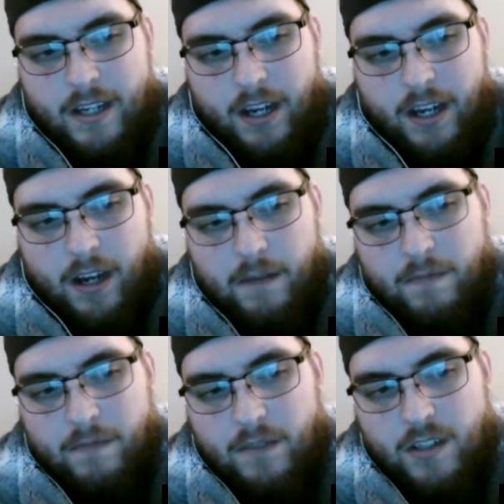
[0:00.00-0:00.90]

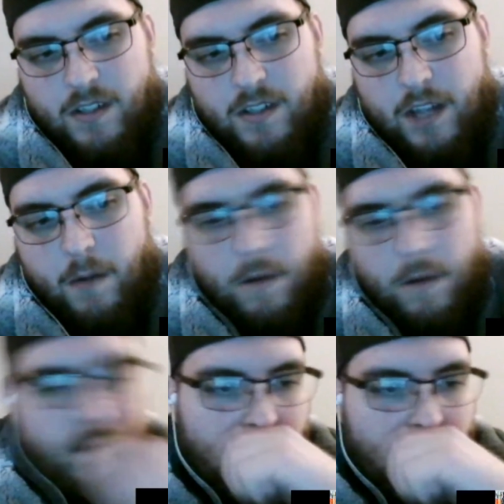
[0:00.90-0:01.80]
because um, they
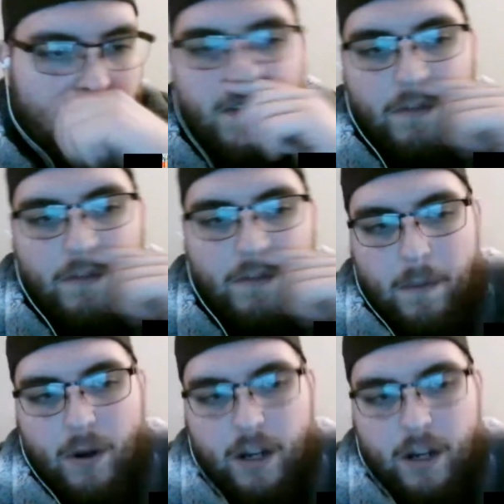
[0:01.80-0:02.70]
were they're moving from
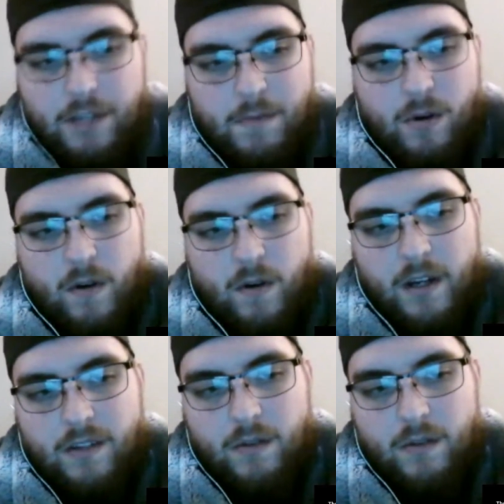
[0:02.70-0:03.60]
the production
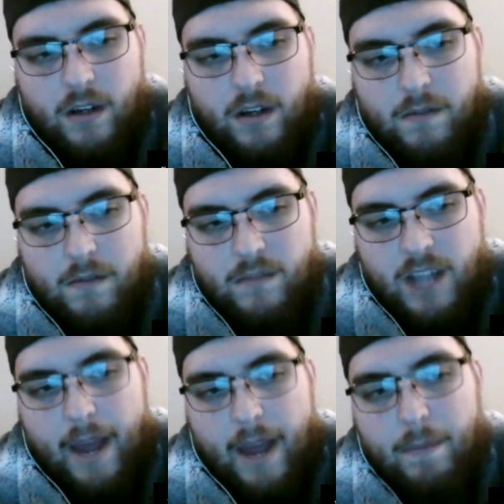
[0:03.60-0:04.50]
brewery to a
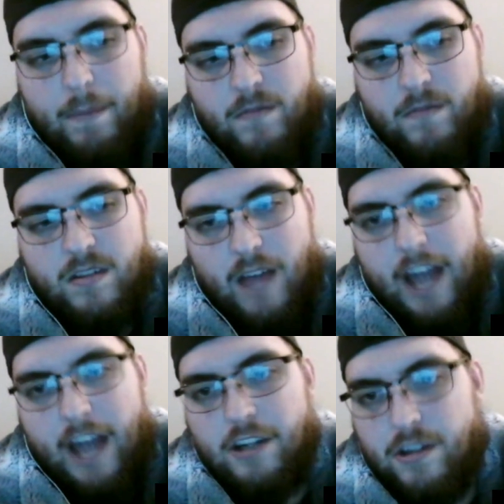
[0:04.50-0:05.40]
tap room
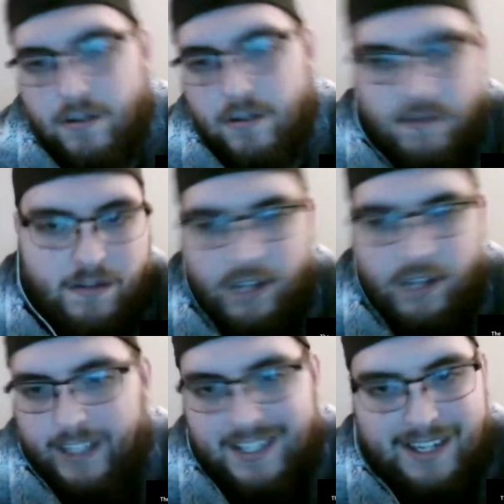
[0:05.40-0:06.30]
slash
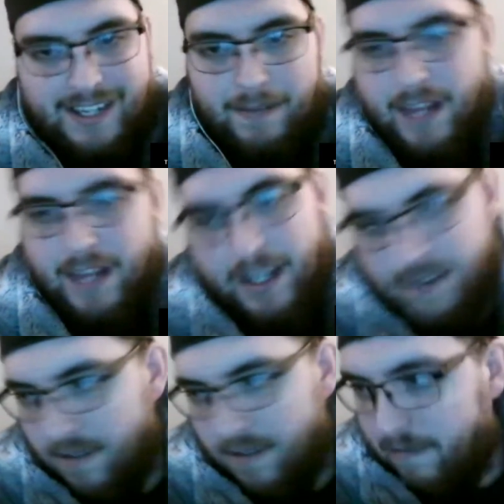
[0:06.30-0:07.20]
like the same
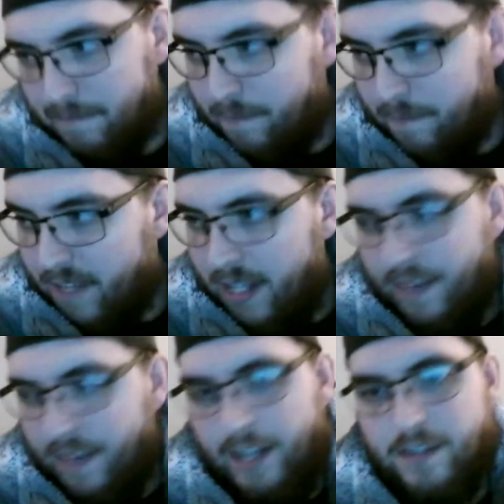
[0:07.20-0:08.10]
thing. So mm. they